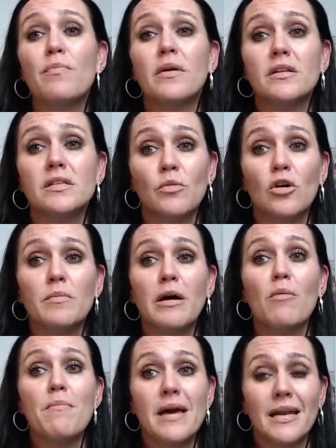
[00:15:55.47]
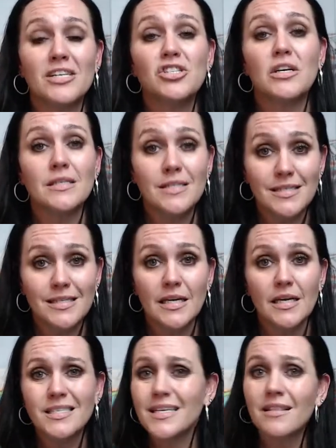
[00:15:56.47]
but it's more about managing disease,